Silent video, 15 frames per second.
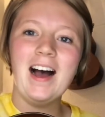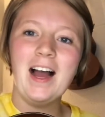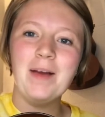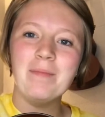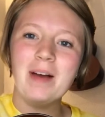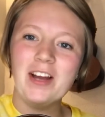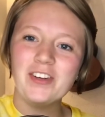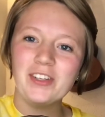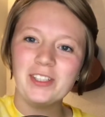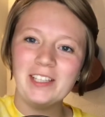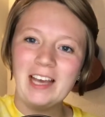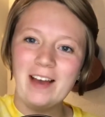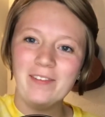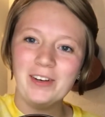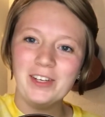I magically
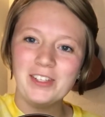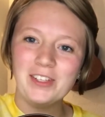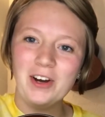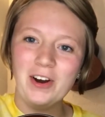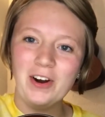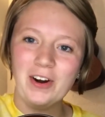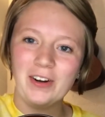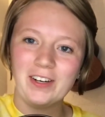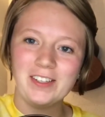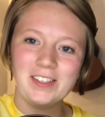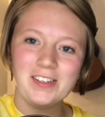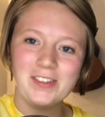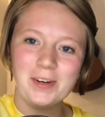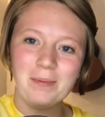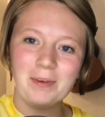have a guitar because I
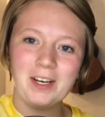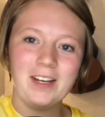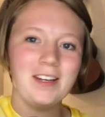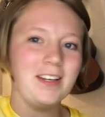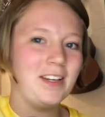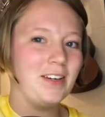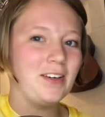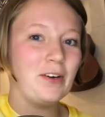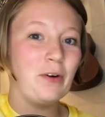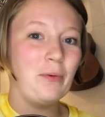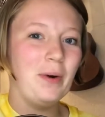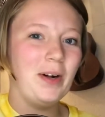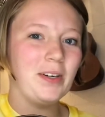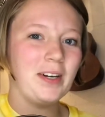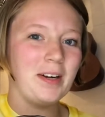jump cut here.
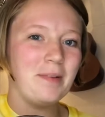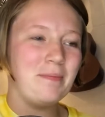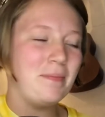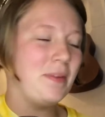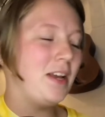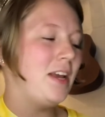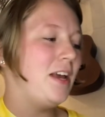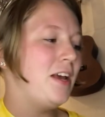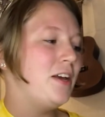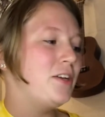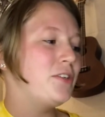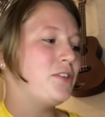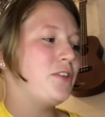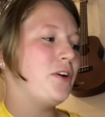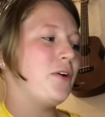Welcome.
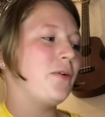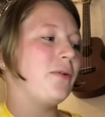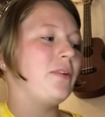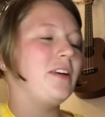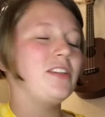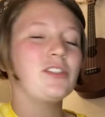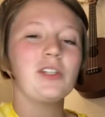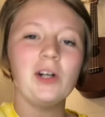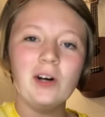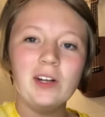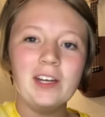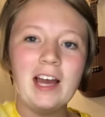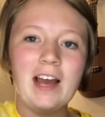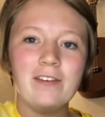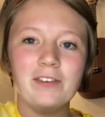So it's
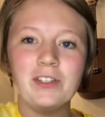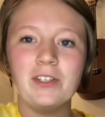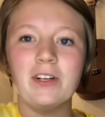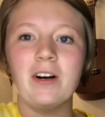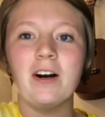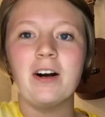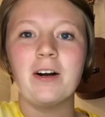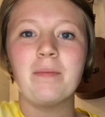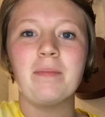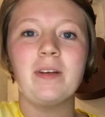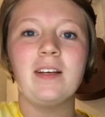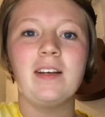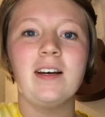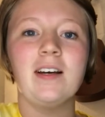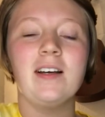called After Your Heart
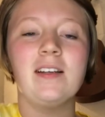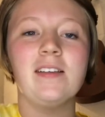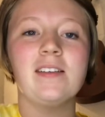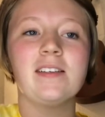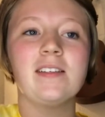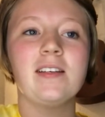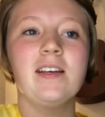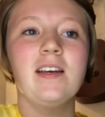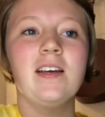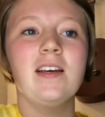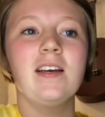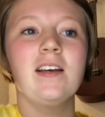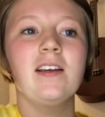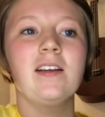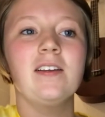because
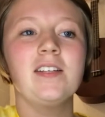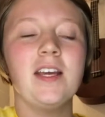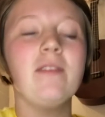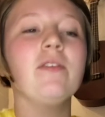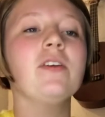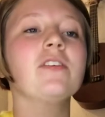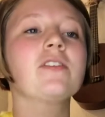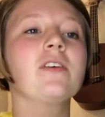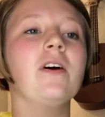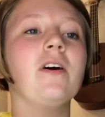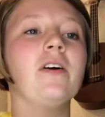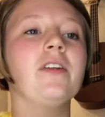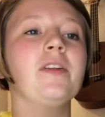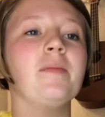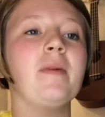David is
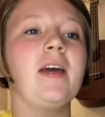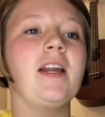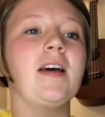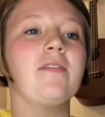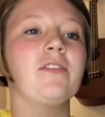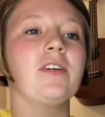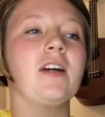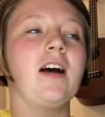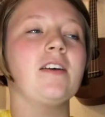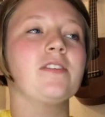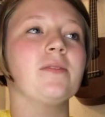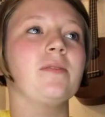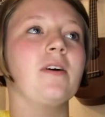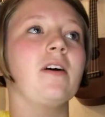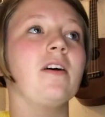called the man after God's
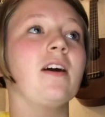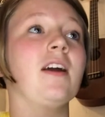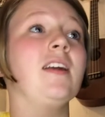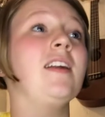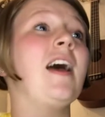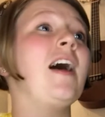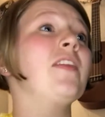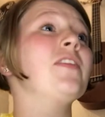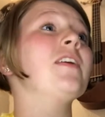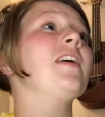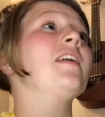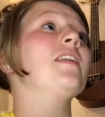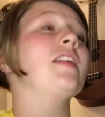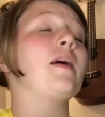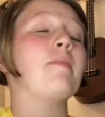own heart. And at the
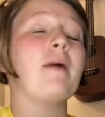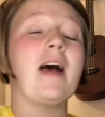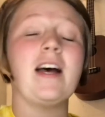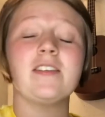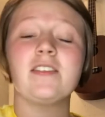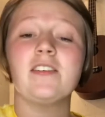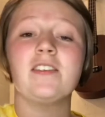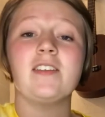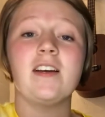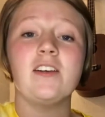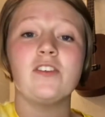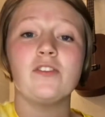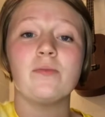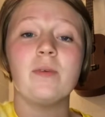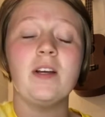end of that passage that I
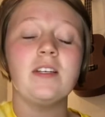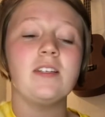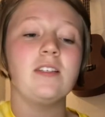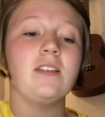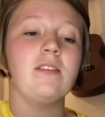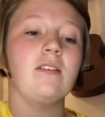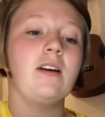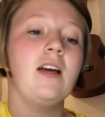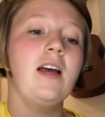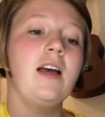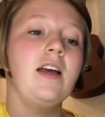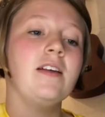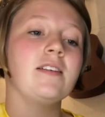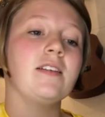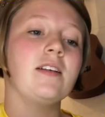just read to you,
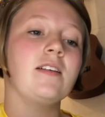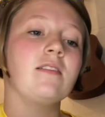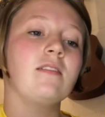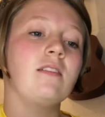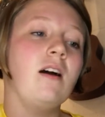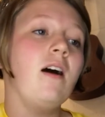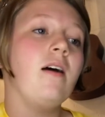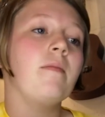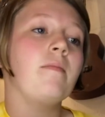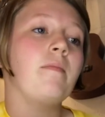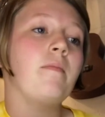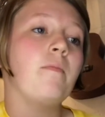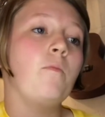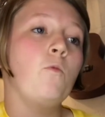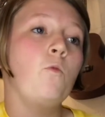says, "God,
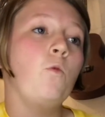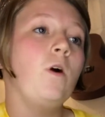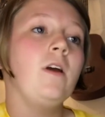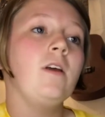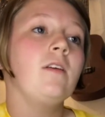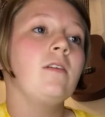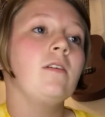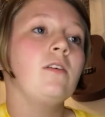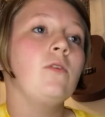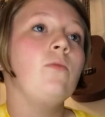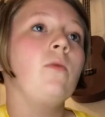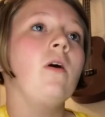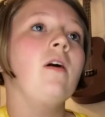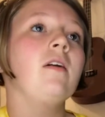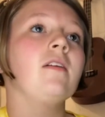what you
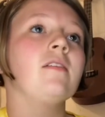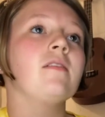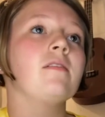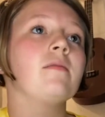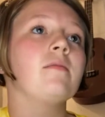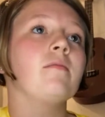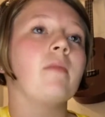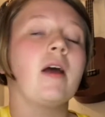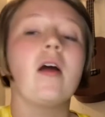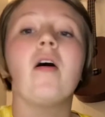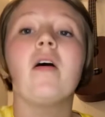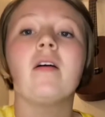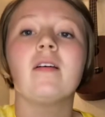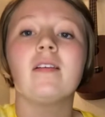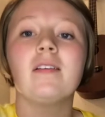want is my
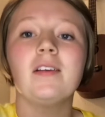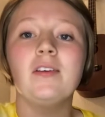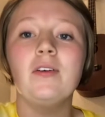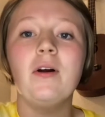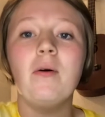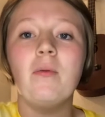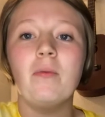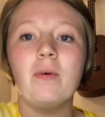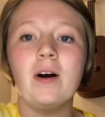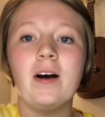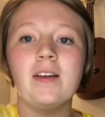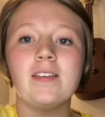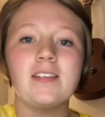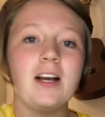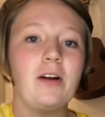heart. You don't
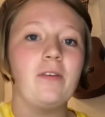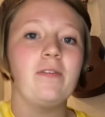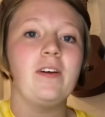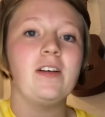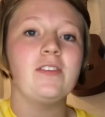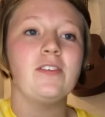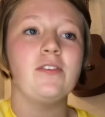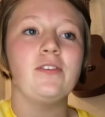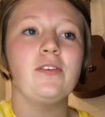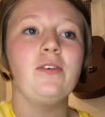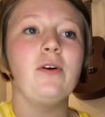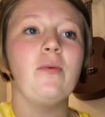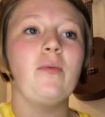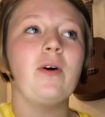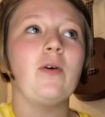want sacrifices. You
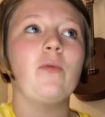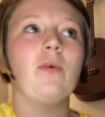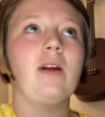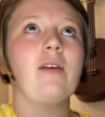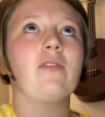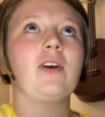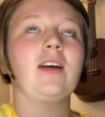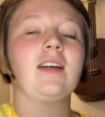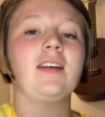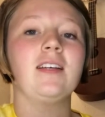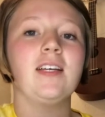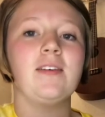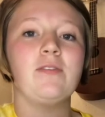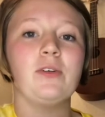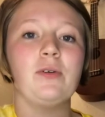don't want whatever I can
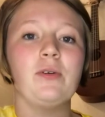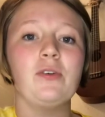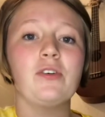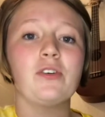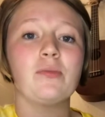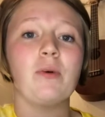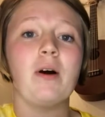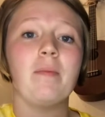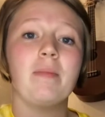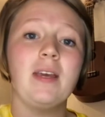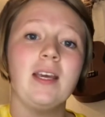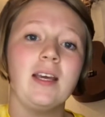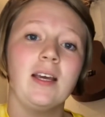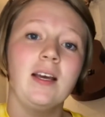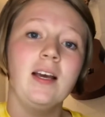give you. You just want
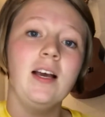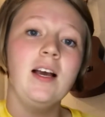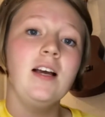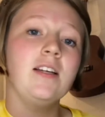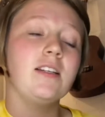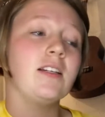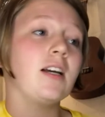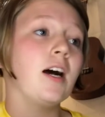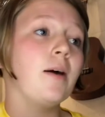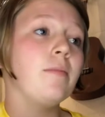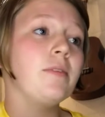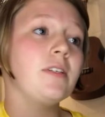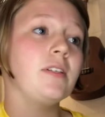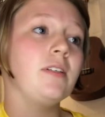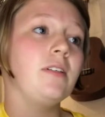me to come
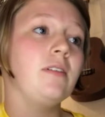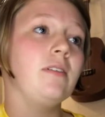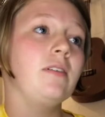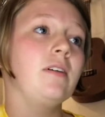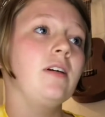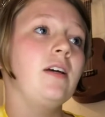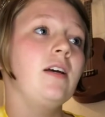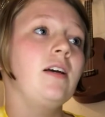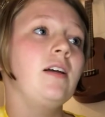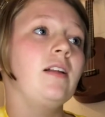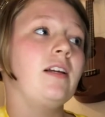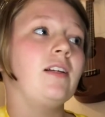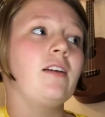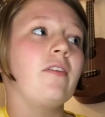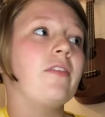to you."
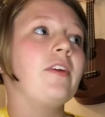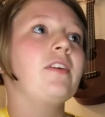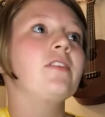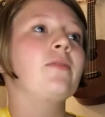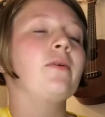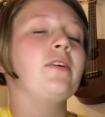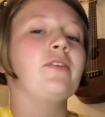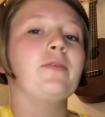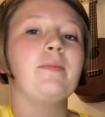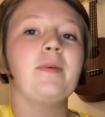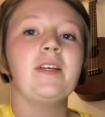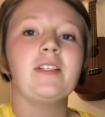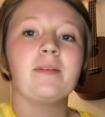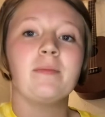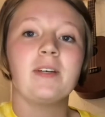Nothing's going to
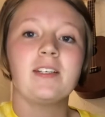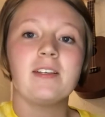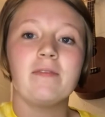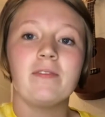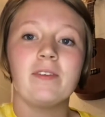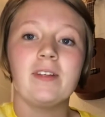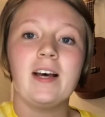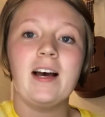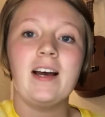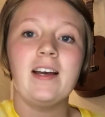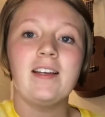appease him except for that.